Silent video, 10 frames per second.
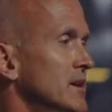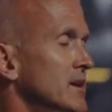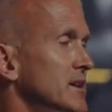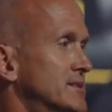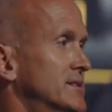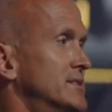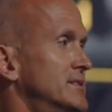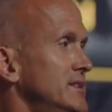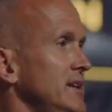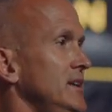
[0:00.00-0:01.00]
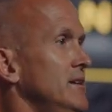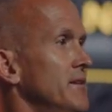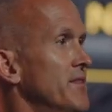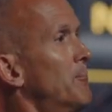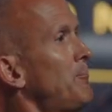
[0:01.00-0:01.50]
is to see
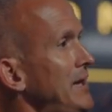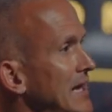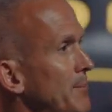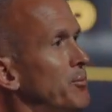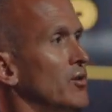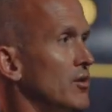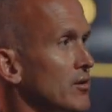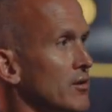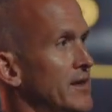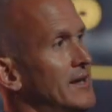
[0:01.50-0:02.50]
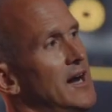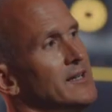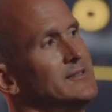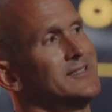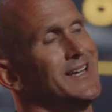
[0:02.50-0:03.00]
the people that God
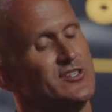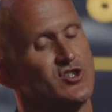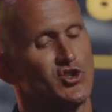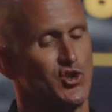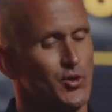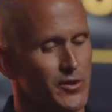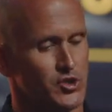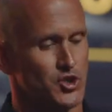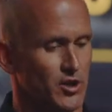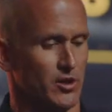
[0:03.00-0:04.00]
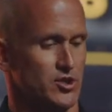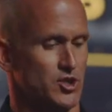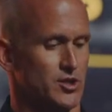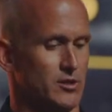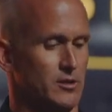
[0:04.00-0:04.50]
sends to the church